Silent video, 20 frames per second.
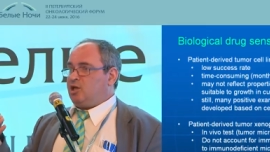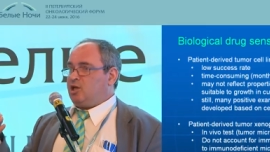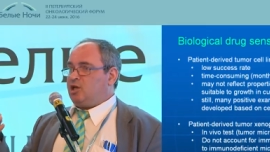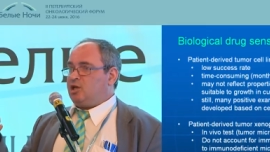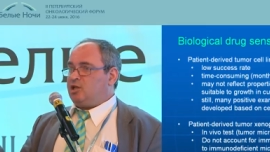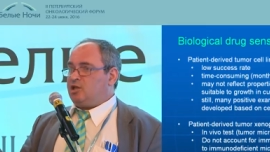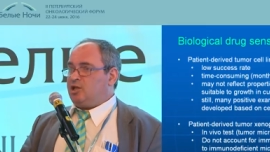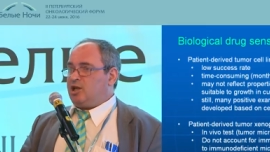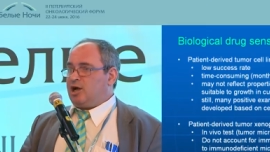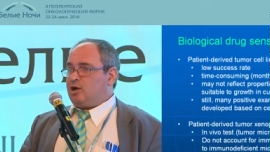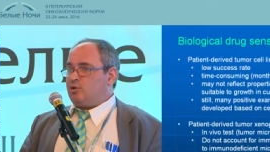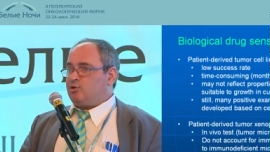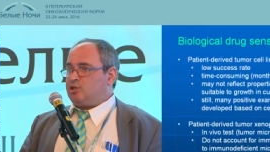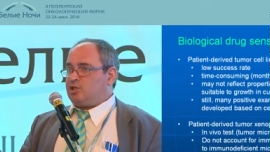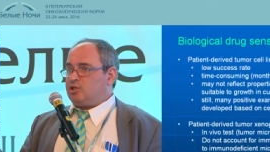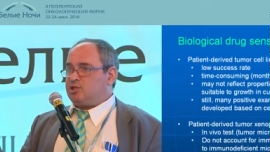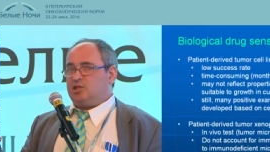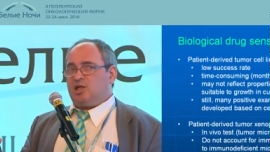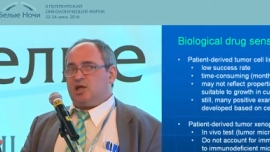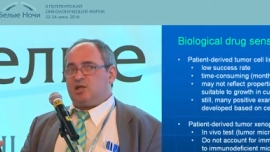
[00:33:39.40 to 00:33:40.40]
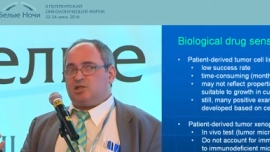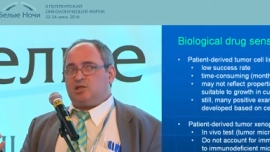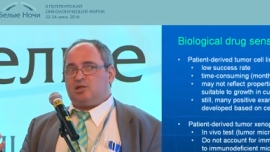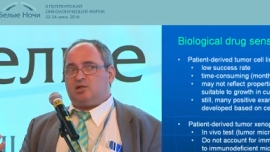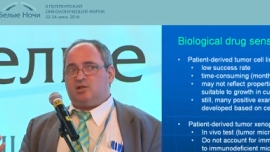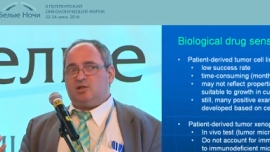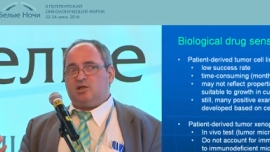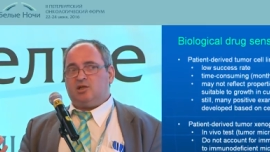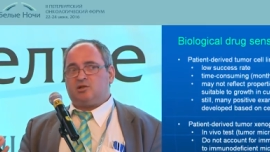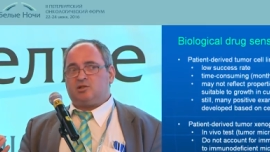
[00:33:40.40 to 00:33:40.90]
And now it is getting
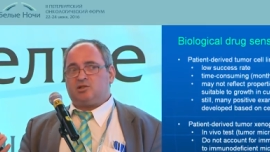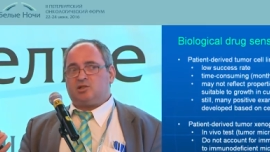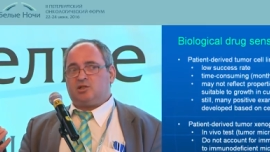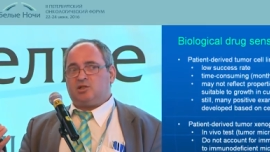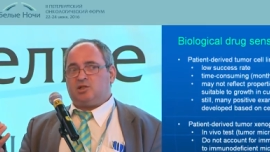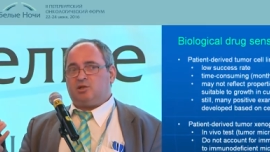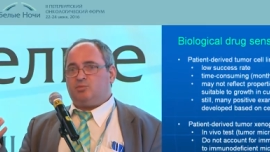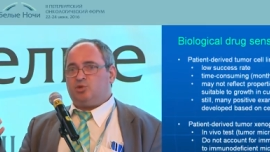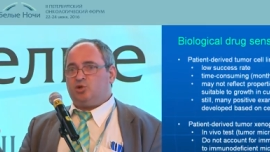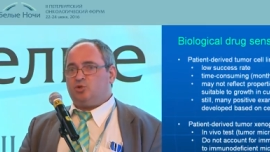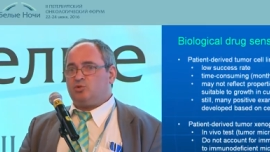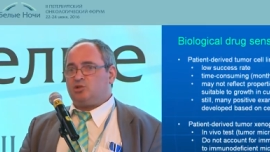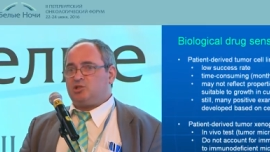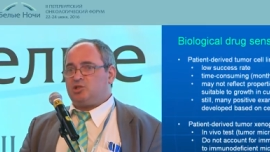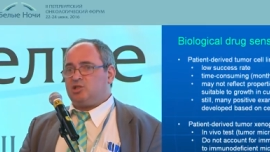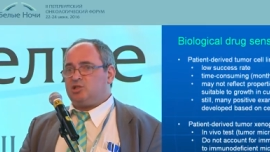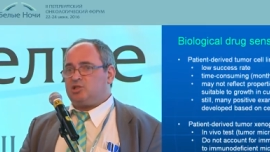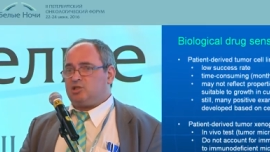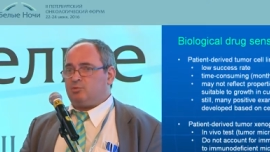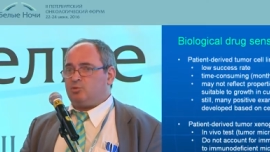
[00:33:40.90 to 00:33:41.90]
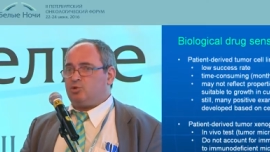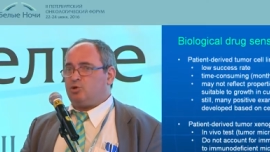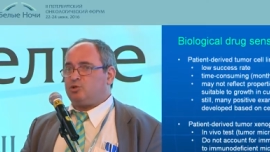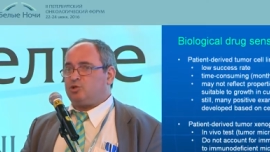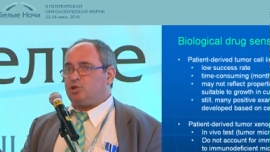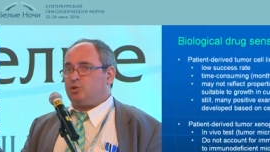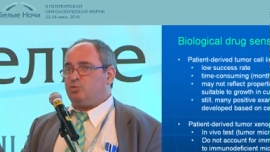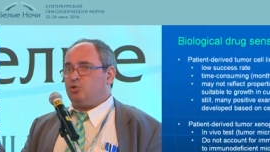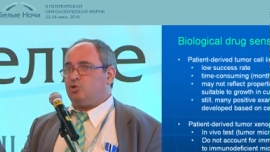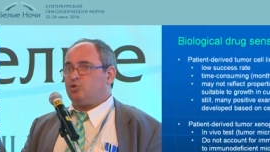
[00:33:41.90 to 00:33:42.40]
clear that immune system
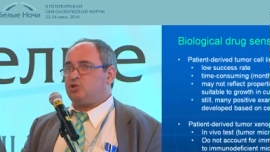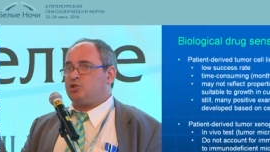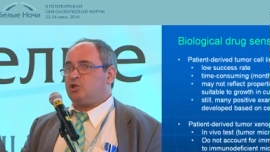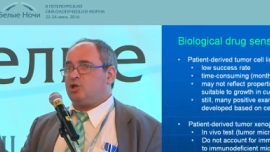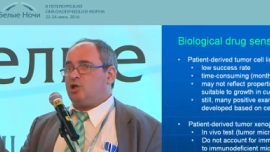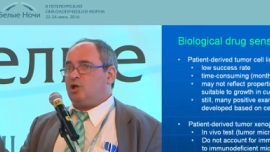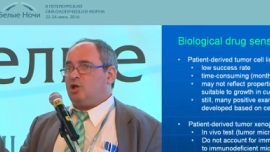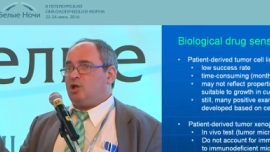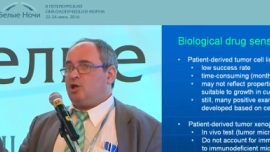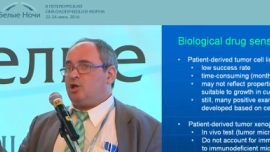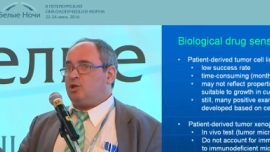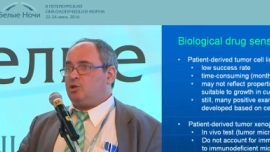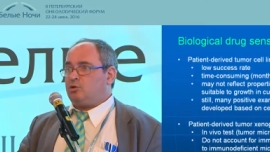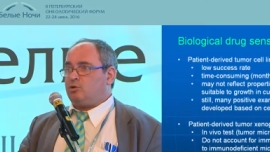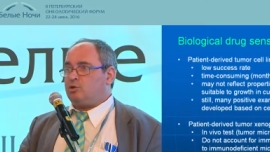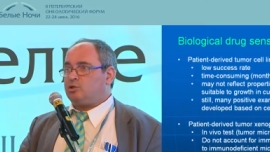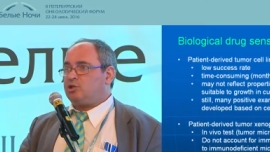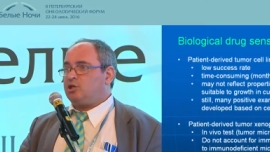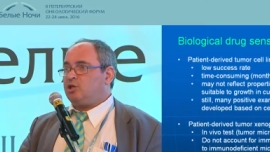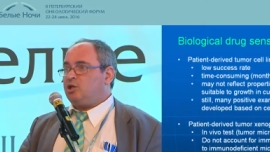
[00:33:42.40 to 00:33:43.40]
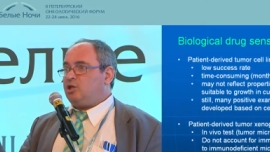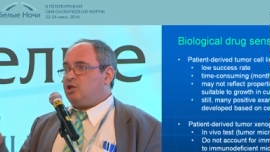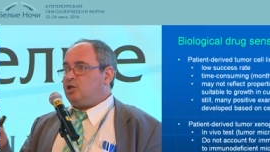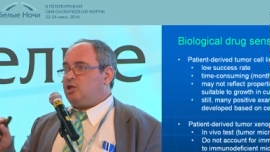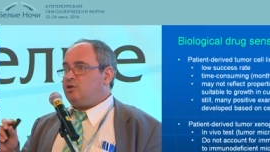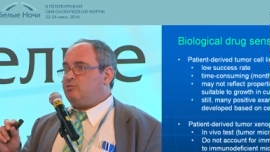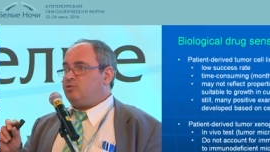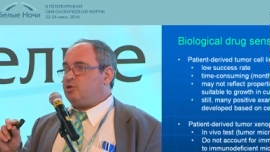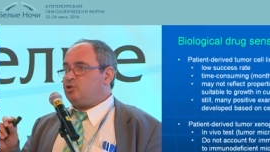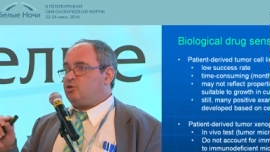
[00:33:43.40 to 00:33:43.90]
contributes a lot
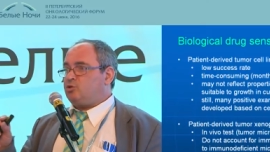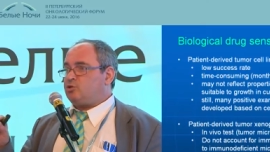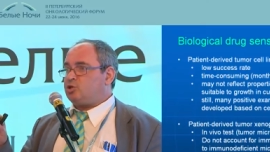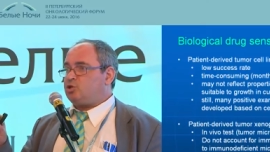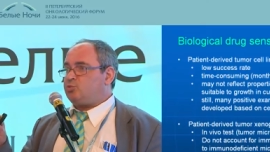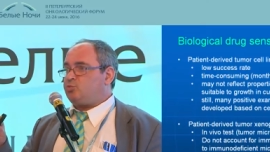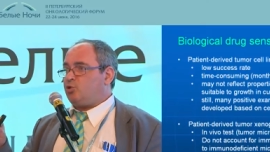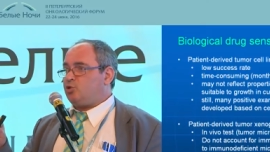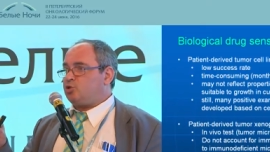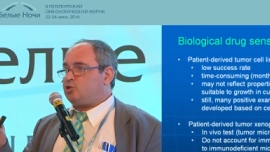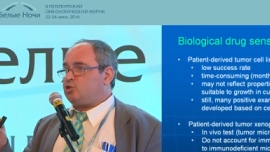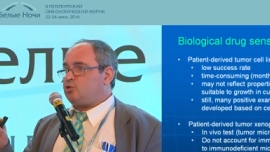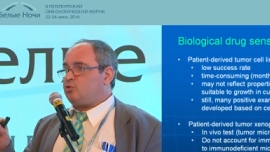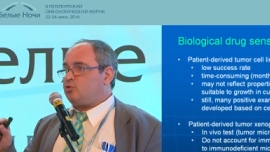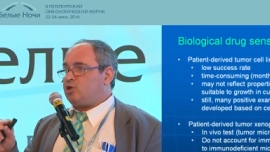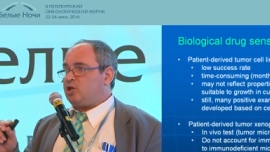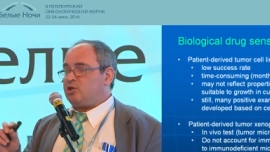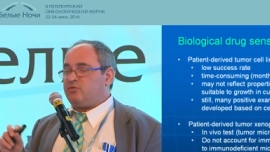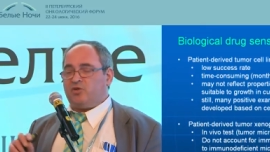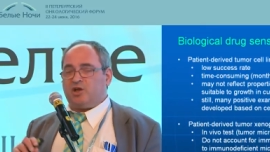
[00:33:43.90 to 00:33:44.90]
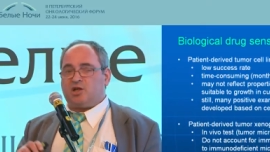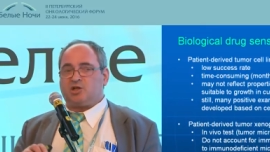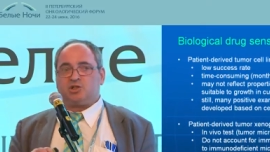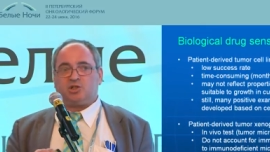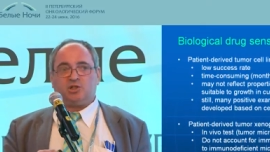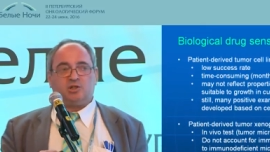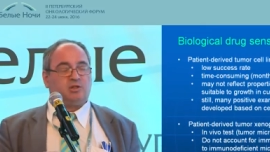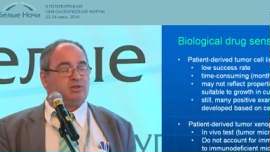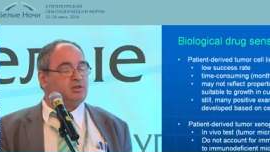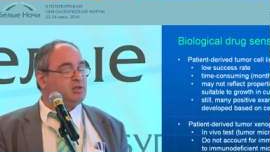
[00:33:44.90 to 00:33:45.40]
even to response to
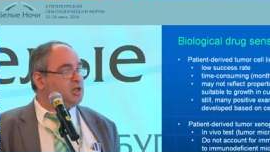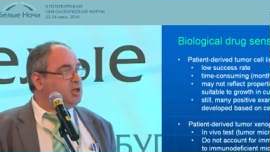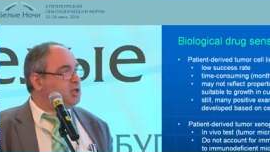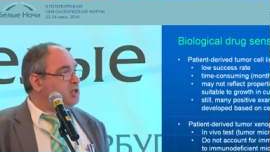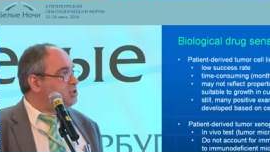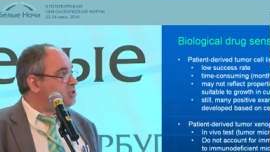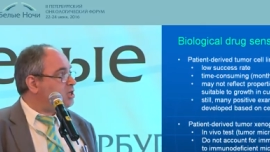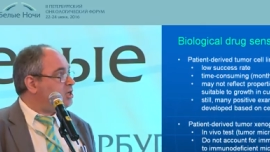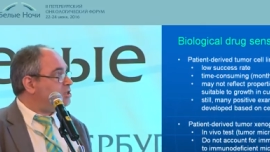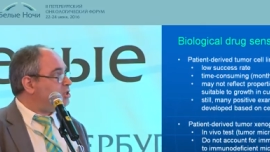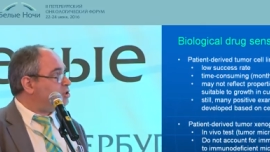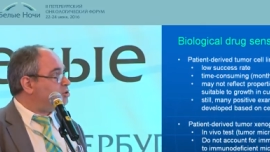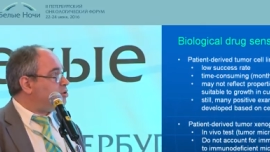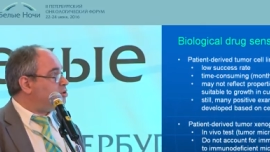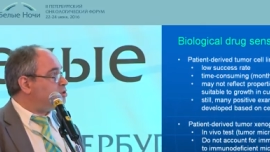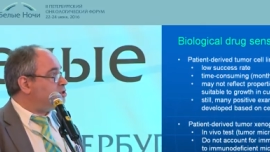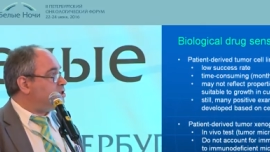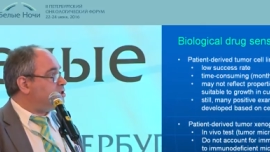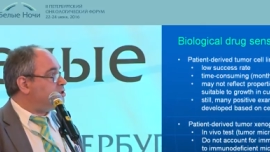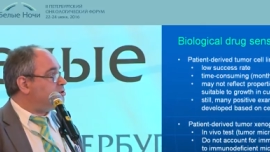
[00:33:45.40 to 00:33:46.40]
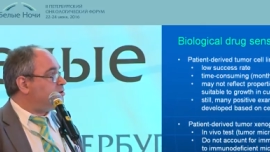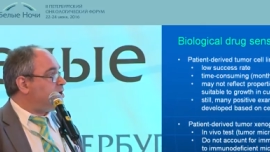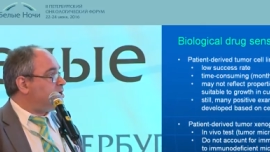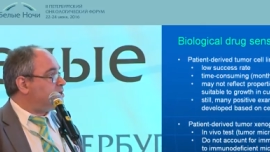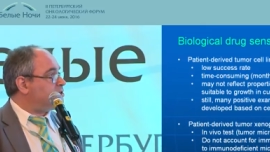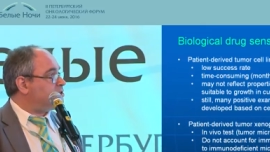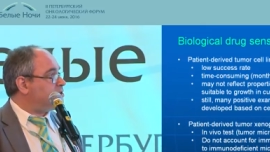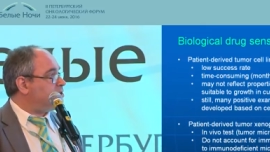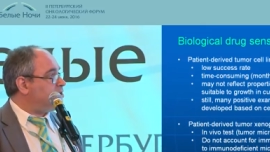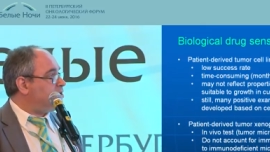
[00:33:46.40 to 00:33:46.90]
conventional cytotoxic
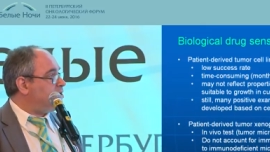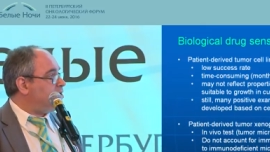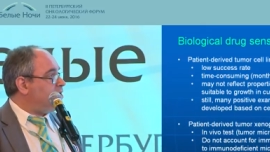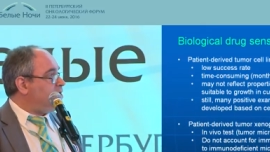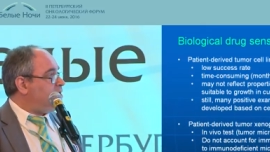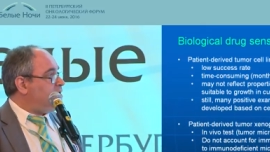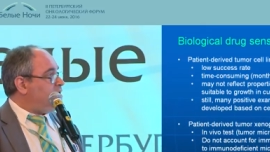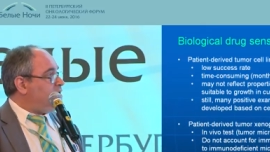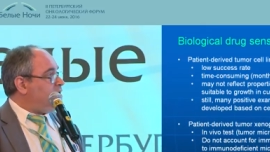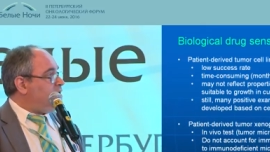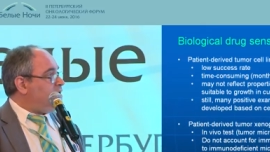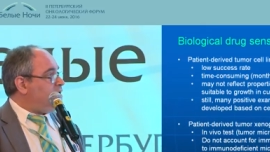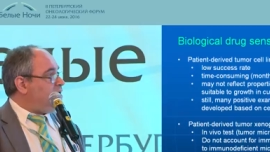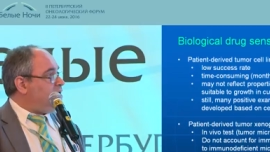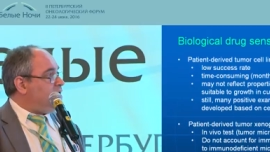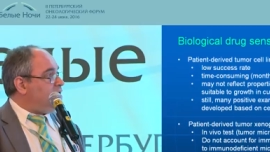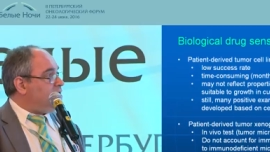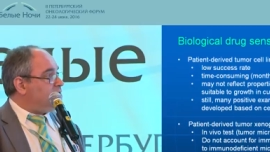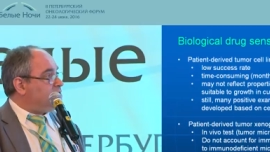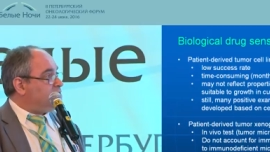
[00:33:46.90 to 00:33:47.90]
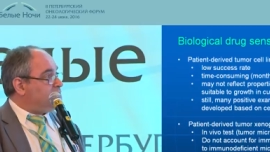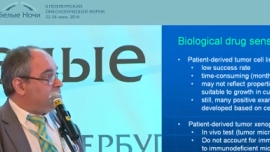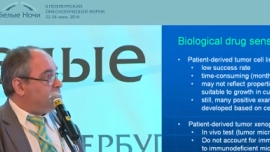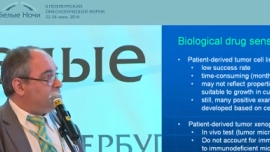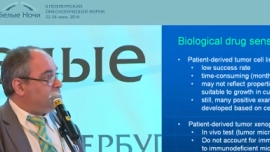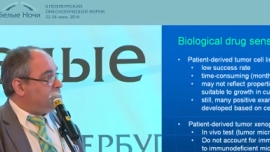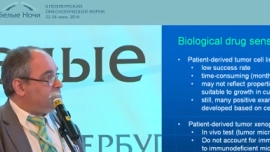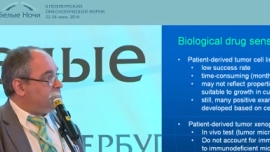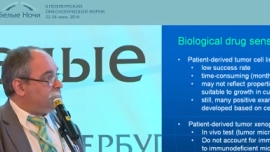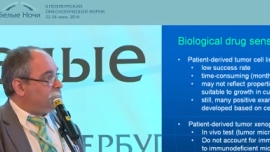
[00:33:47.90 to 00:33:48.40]
drugs. And
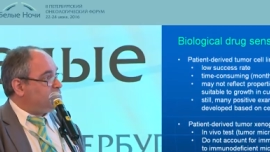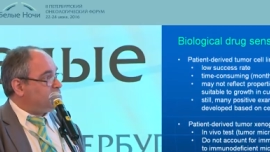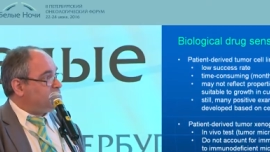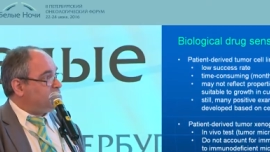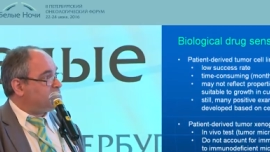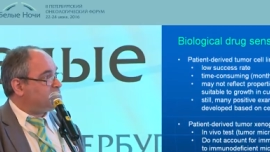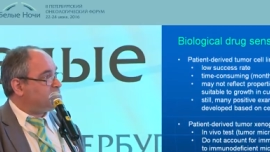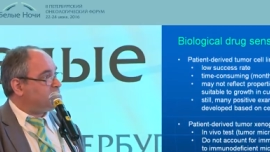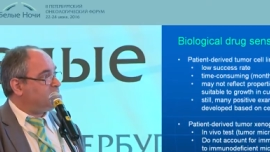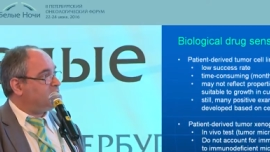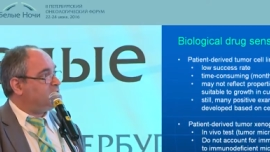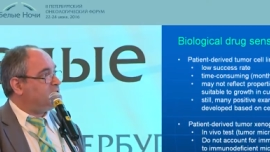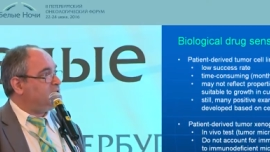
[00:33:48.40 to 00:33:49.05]
what is